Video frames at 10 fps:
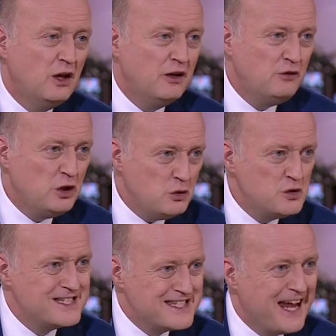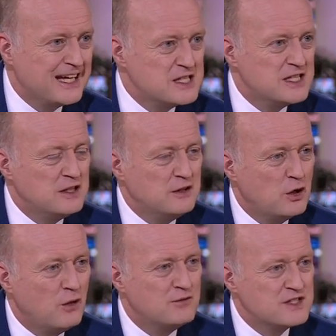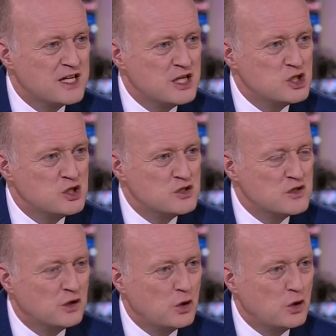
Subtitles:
Have you detected in the conversations and the